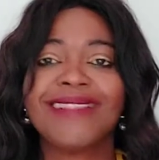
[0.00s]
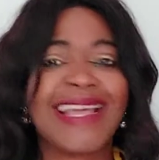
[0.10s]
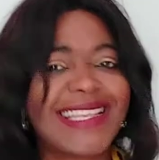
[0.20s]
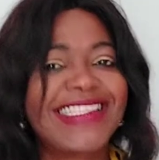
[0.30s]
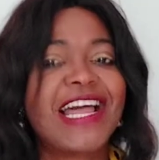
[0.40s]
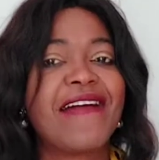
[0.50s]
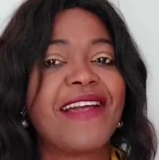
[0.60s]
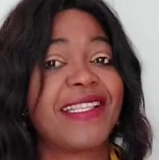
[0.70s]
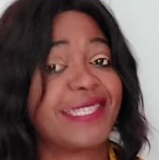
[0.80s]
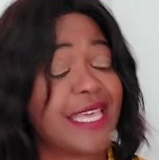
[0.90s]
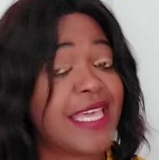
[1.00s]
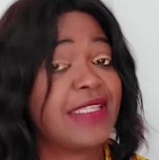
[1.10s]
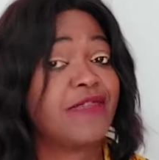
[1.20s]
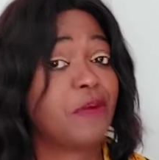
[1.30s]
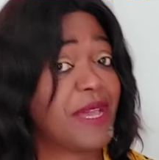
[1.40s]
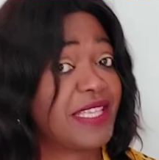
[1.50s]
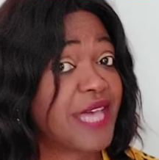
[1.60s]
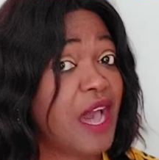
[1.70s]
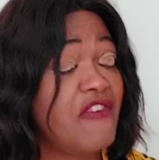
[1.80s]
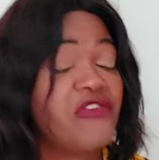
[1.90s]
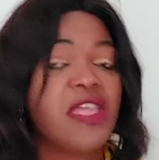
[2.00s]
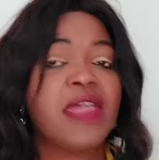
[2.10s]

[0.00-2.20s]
That is how I see it for myself.